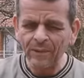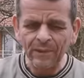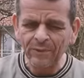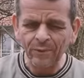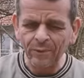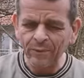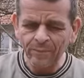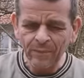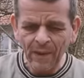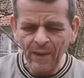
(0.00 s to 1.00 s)
it's good,
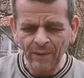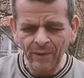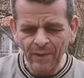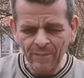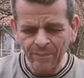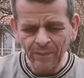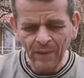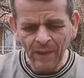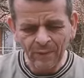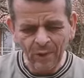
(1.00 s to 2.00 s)
and um,
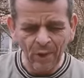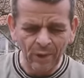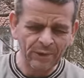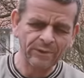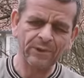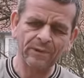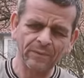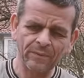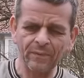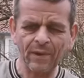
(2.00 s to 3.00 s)
and the colors
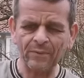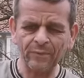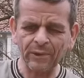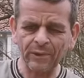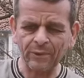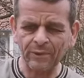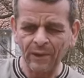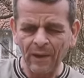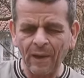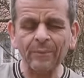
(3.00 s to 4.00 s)
are really good.
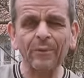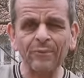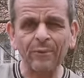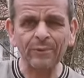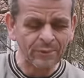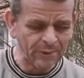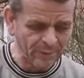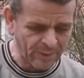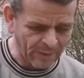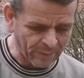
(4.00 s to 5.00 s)
I'm looking forward to see
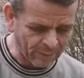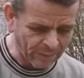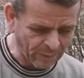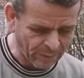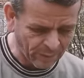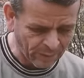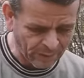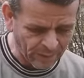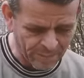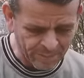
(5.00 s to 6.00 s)
what that will be when
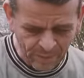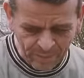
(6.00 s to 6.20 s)
we um,